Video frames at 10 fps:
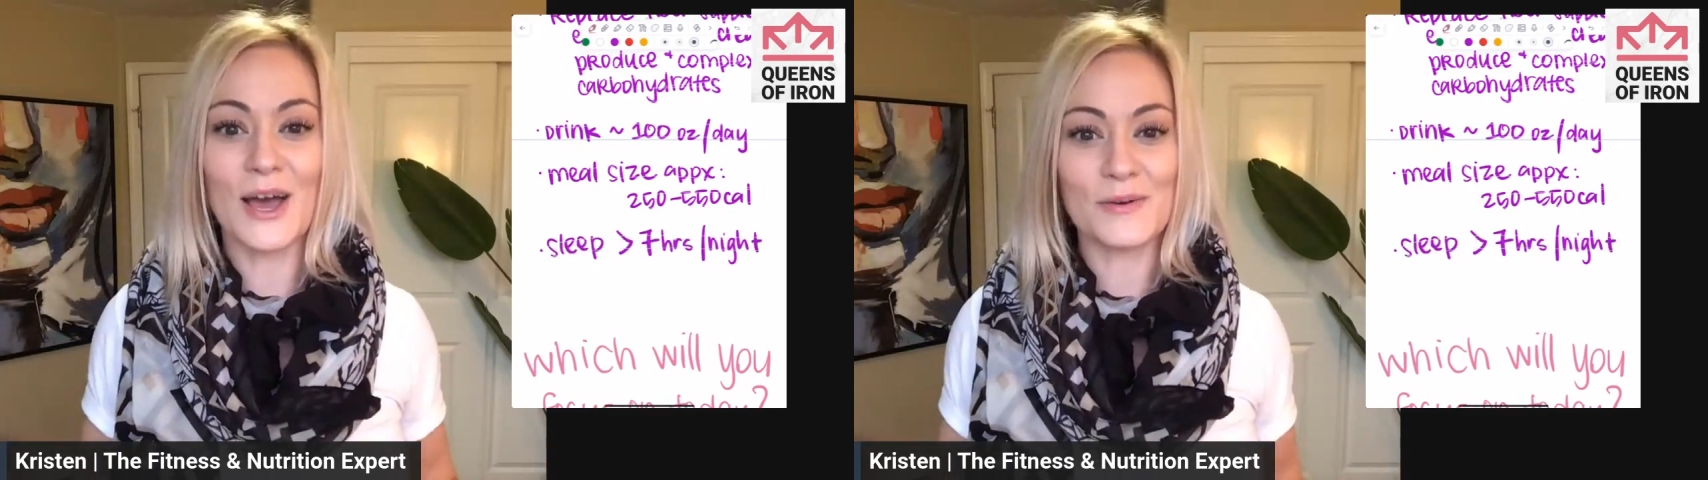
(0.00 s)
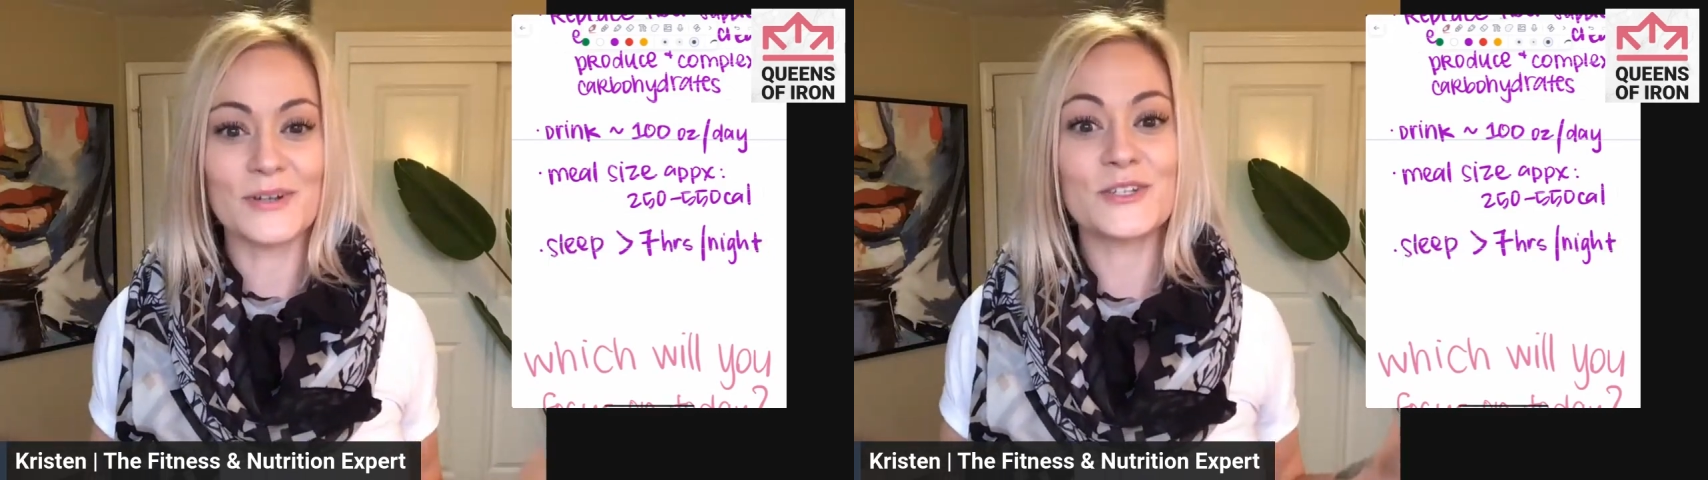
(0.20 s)

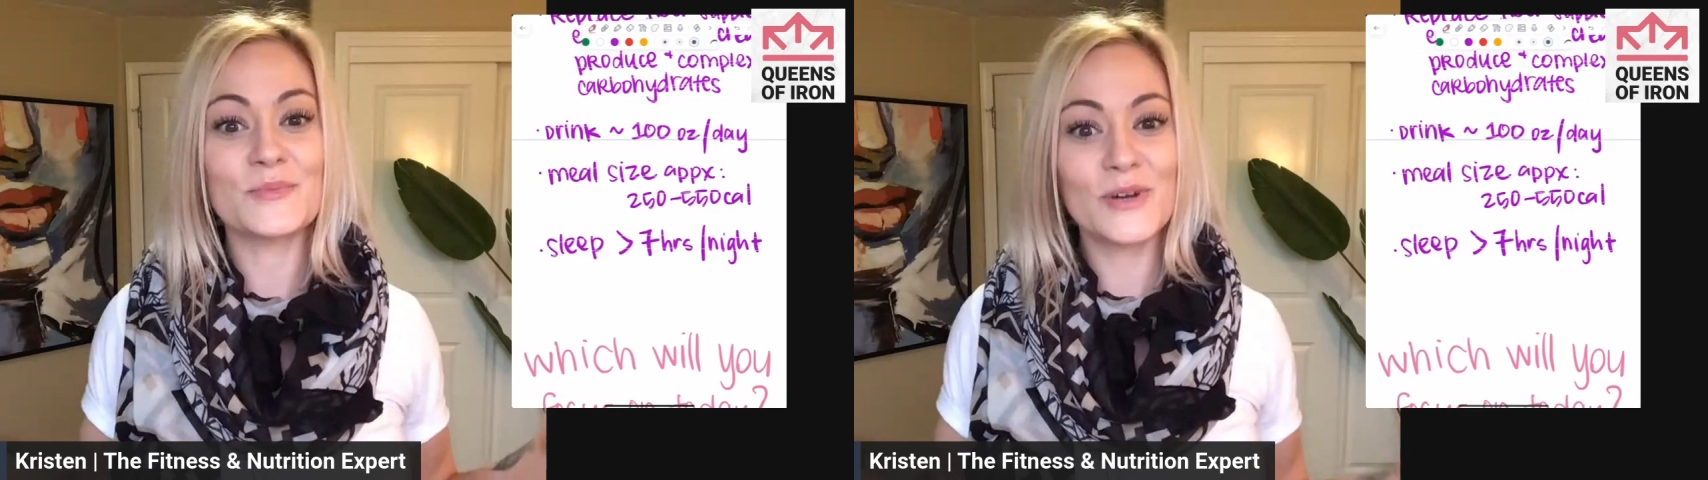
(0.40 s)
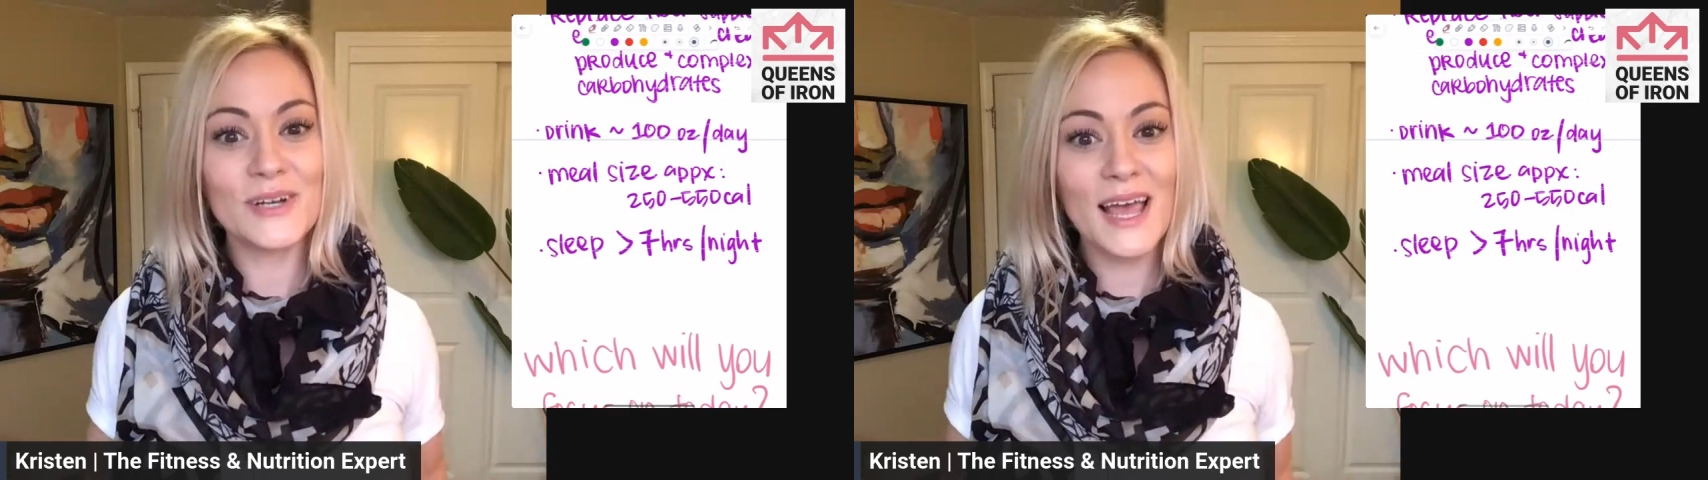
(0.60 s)
hours
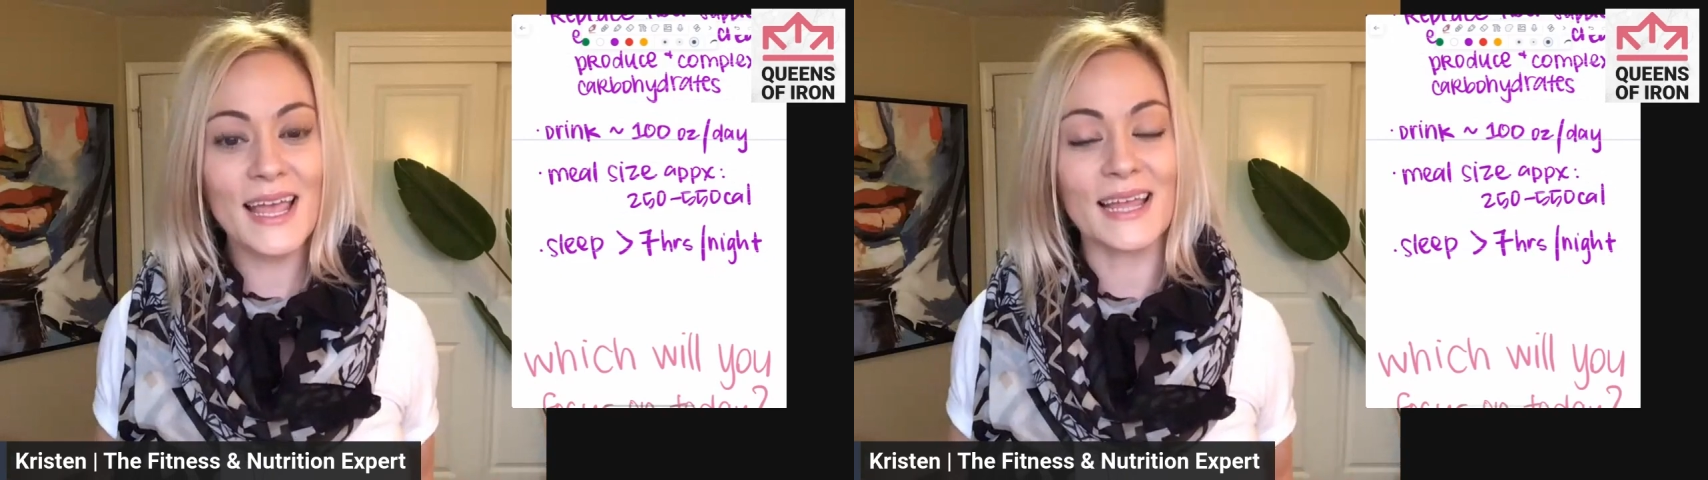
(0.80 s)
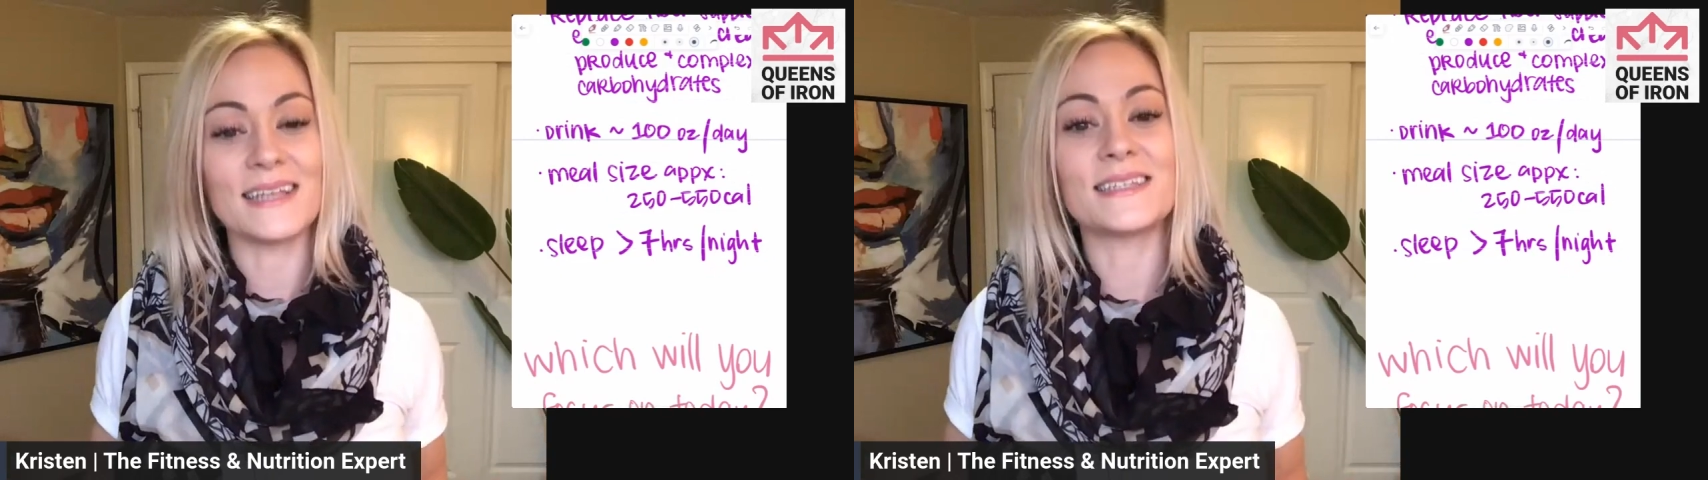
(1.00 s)
per
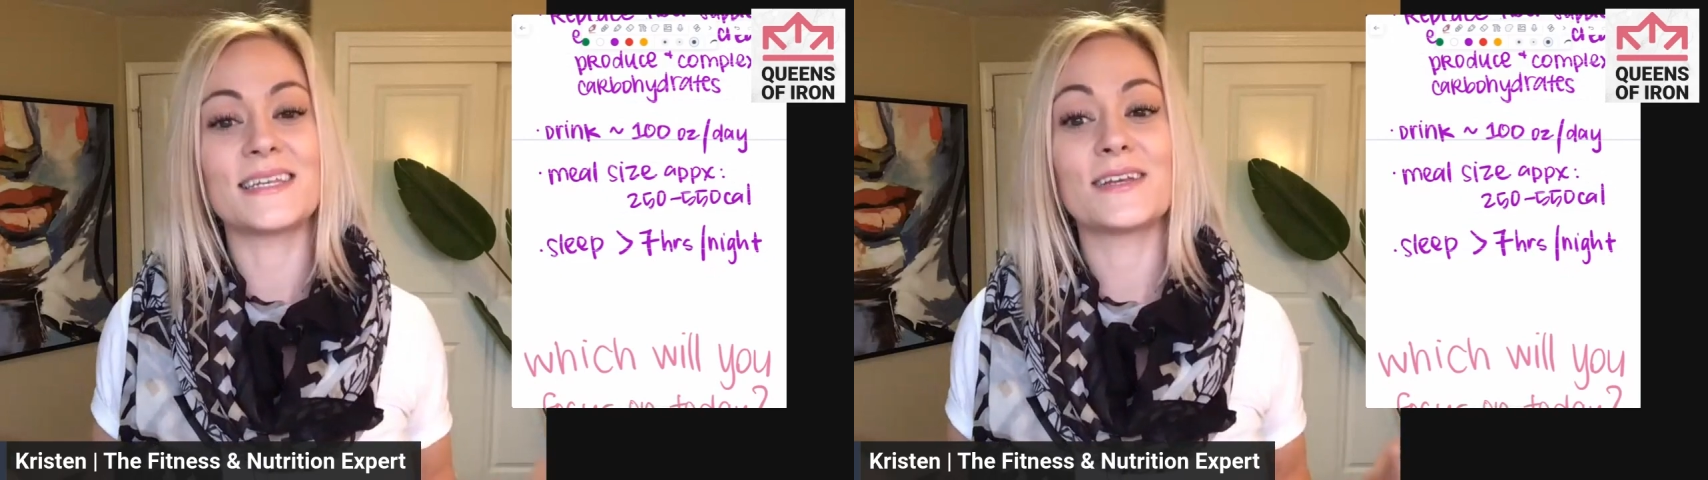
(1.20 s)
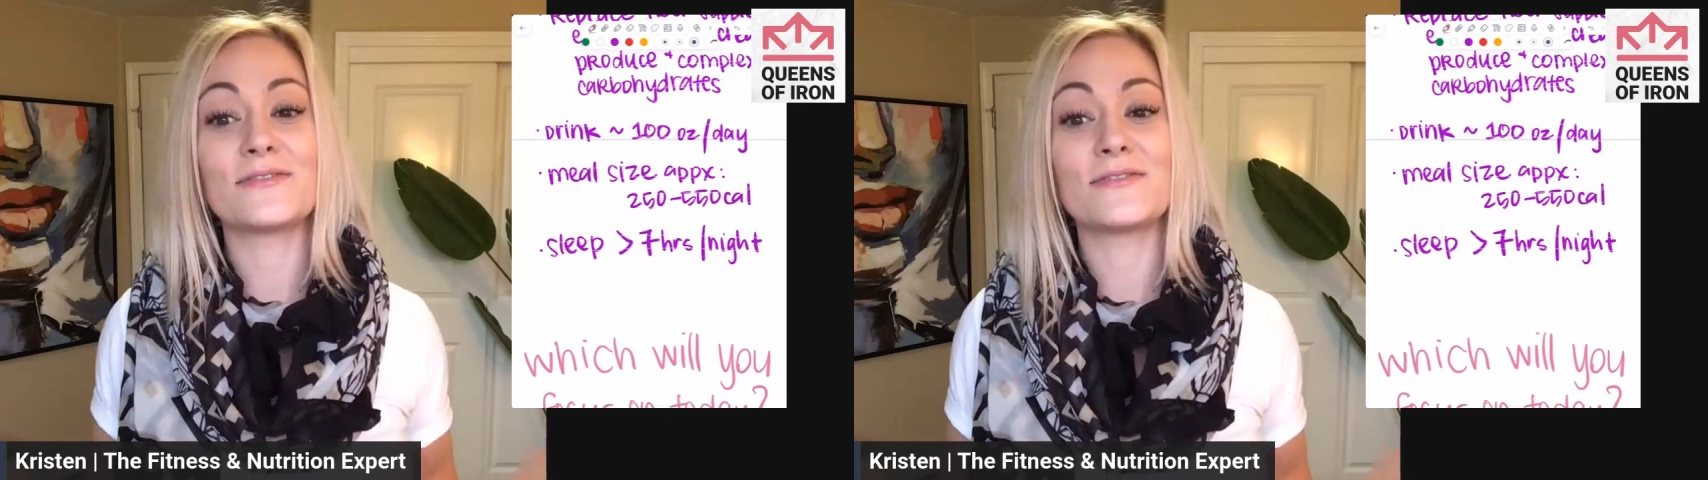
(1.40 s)
night.